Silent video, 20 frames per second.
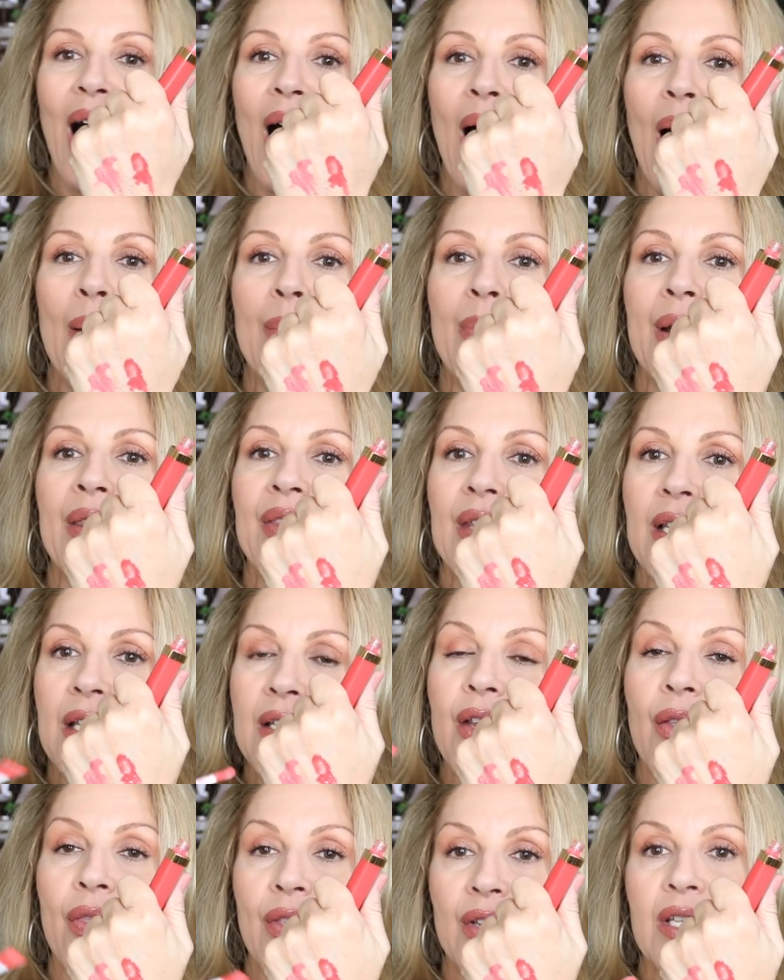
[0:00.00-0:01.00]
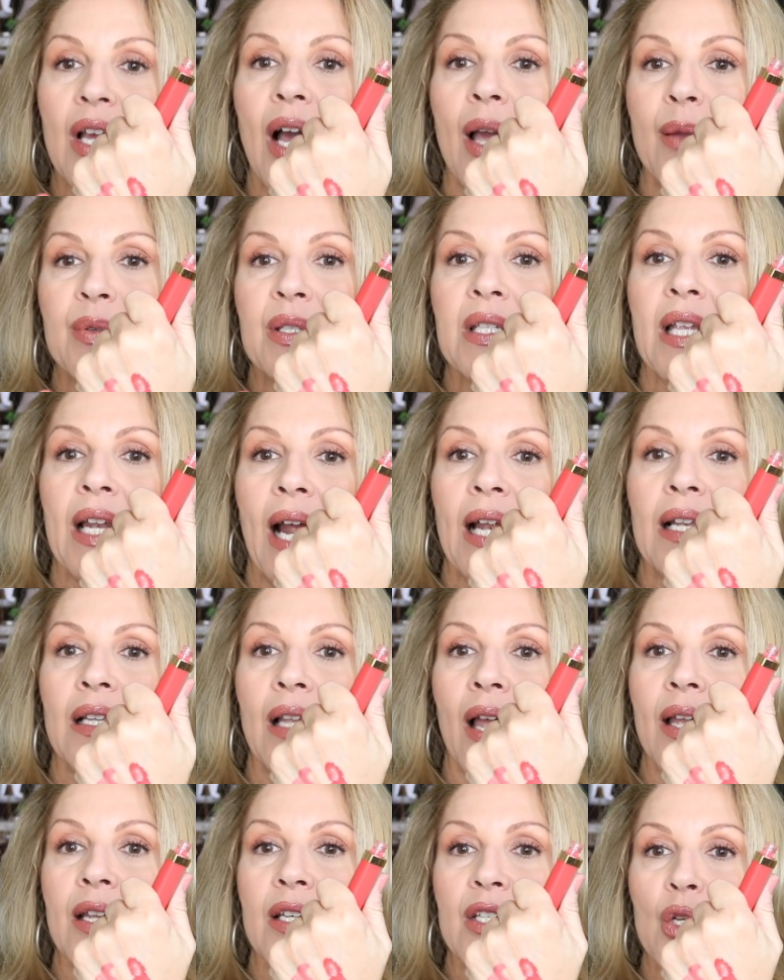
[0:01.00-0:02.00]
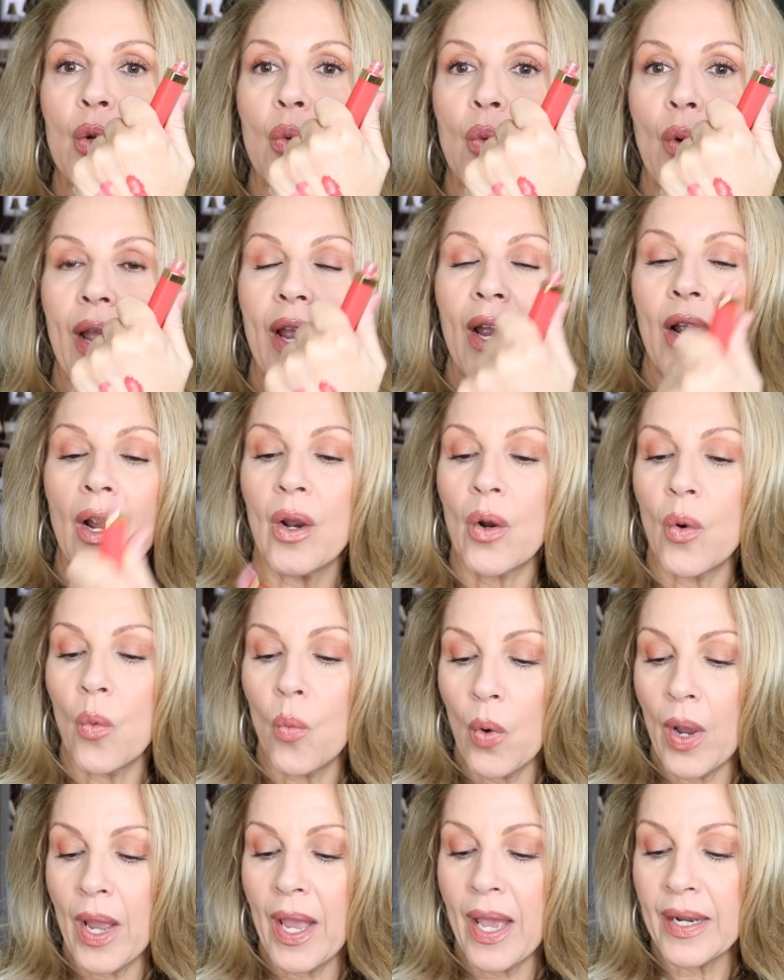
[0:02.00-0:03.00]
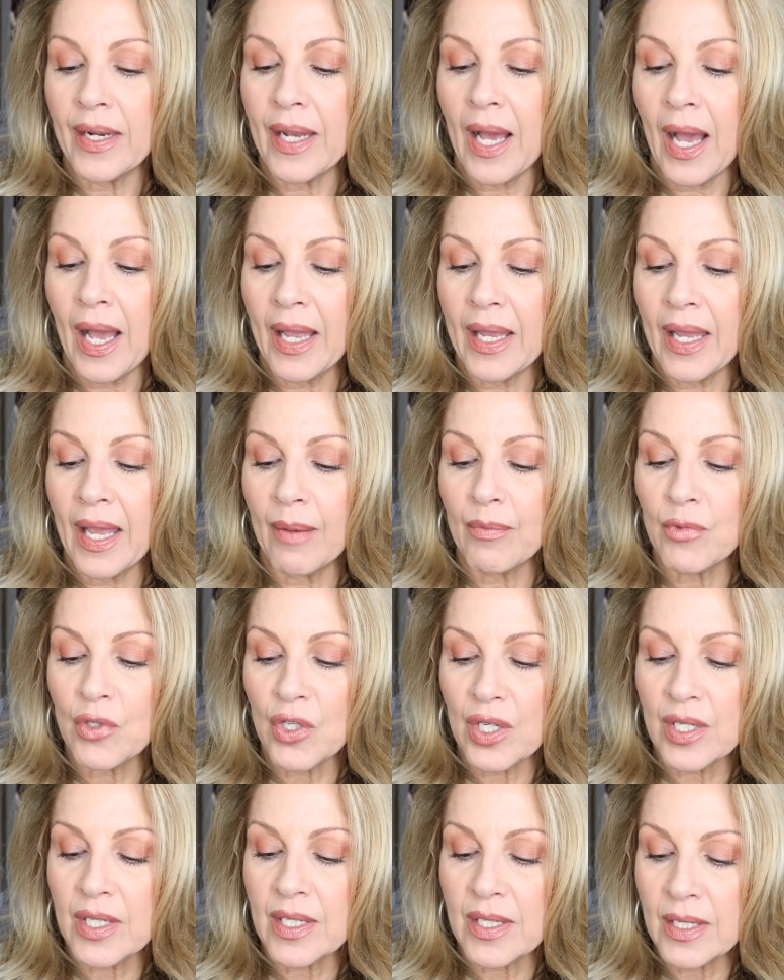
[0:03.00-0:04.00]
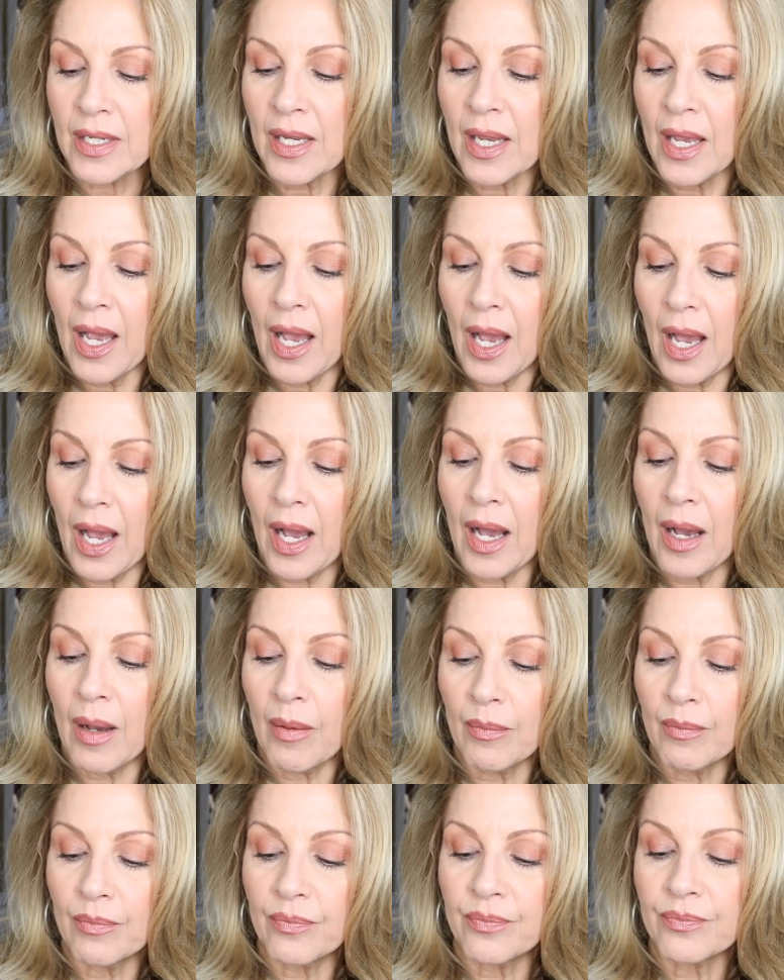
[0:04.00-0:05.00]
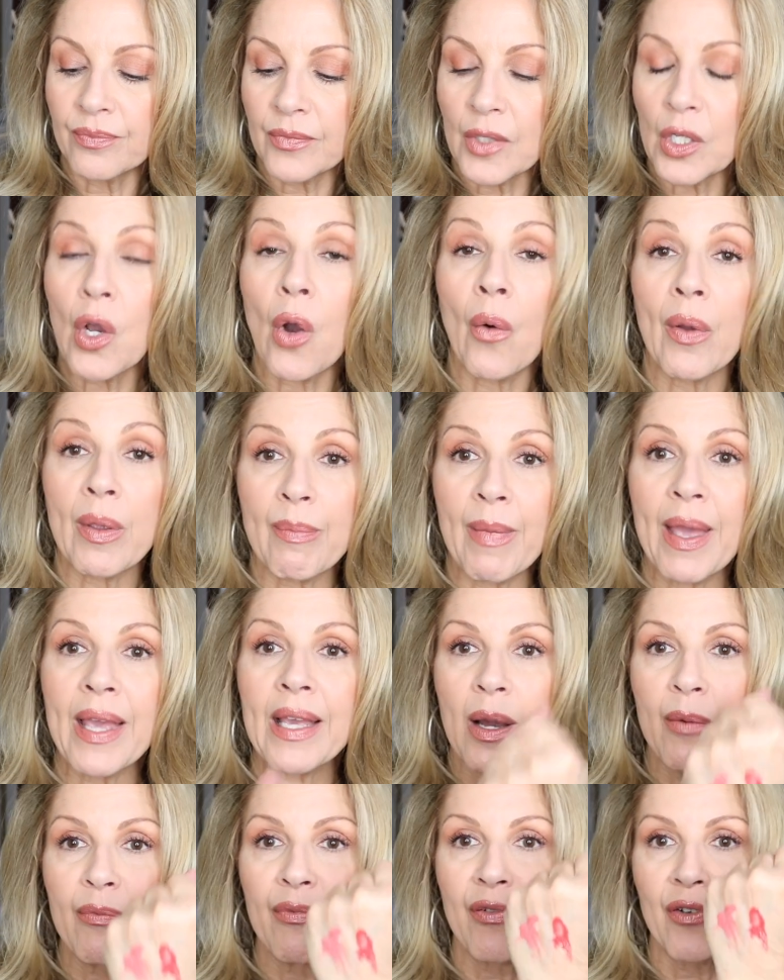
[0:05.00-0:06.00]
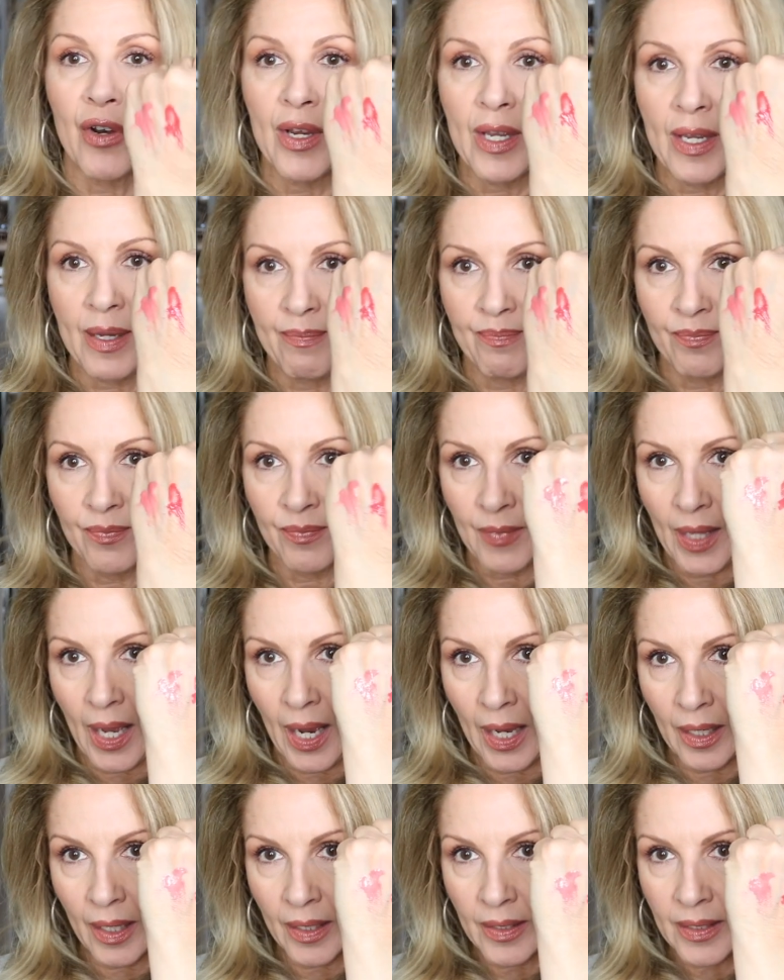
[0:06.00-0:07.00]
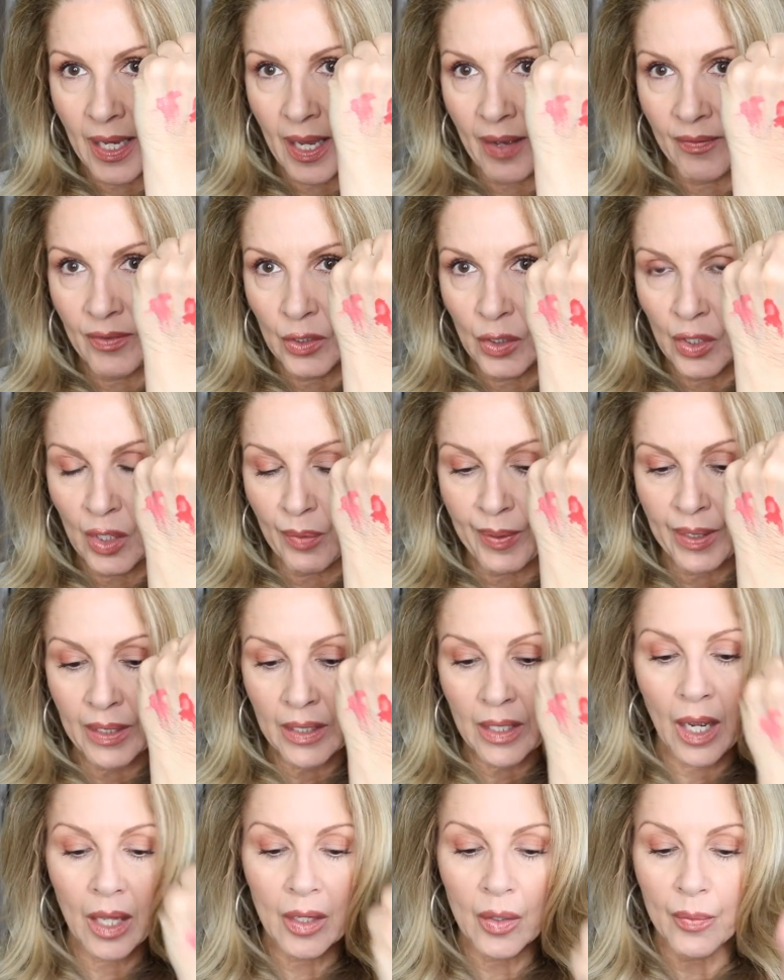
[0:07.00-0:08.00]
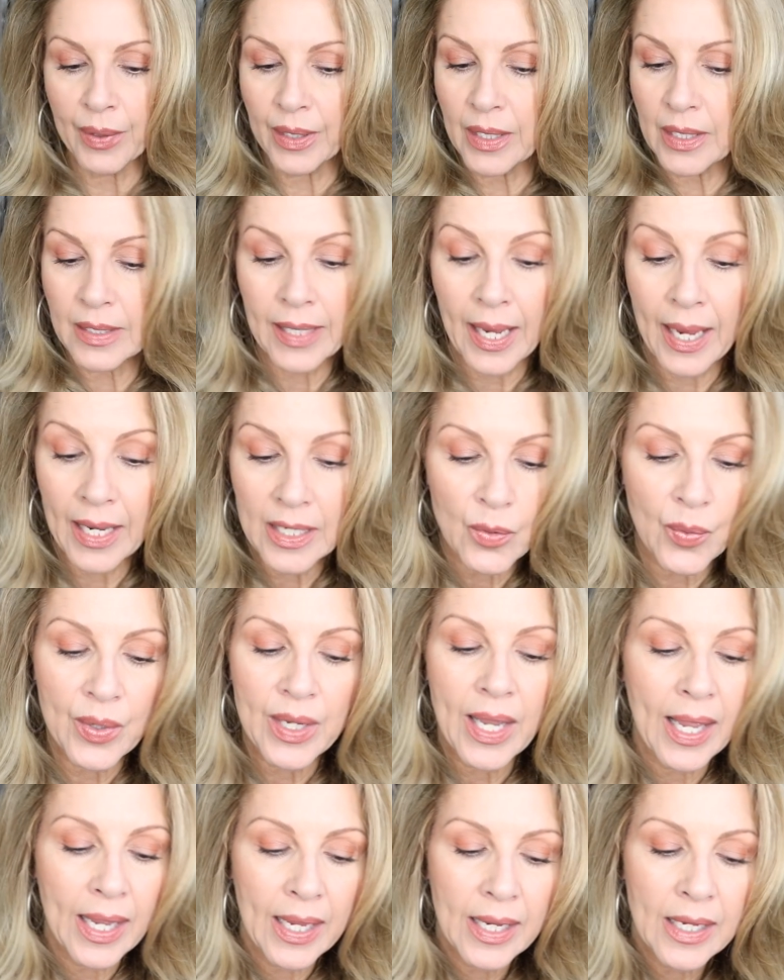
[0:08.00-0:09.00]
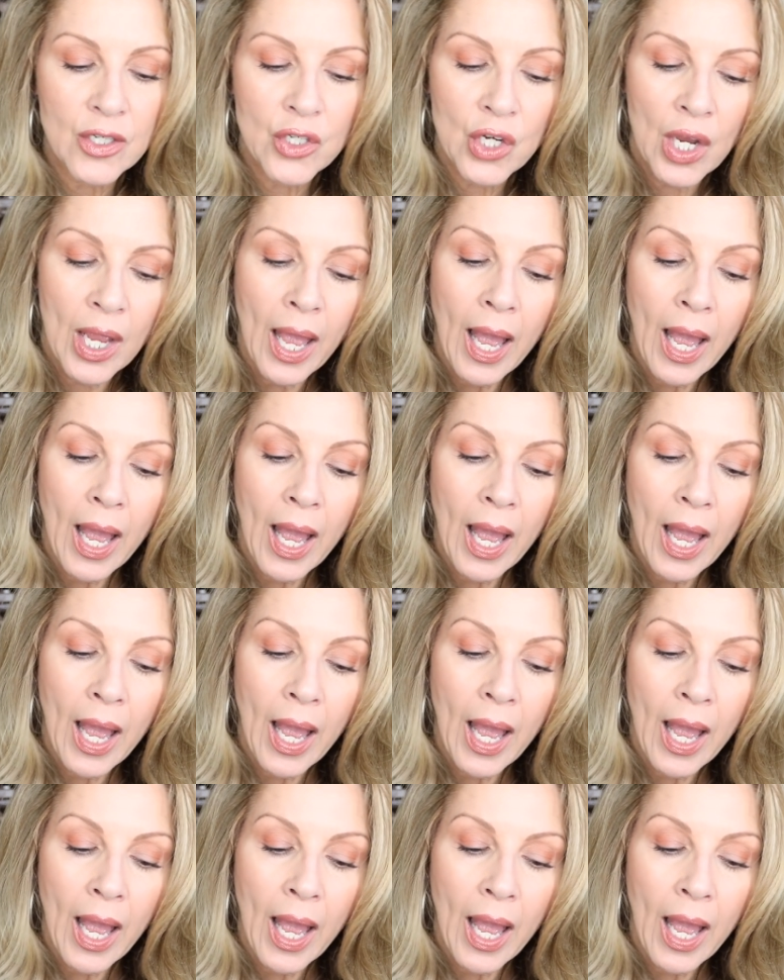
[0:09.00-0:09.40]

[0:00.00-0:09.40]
Uh, but these are the types that I like to wear when I am just um, going makeup free. I like to have a little bit of color because as we age,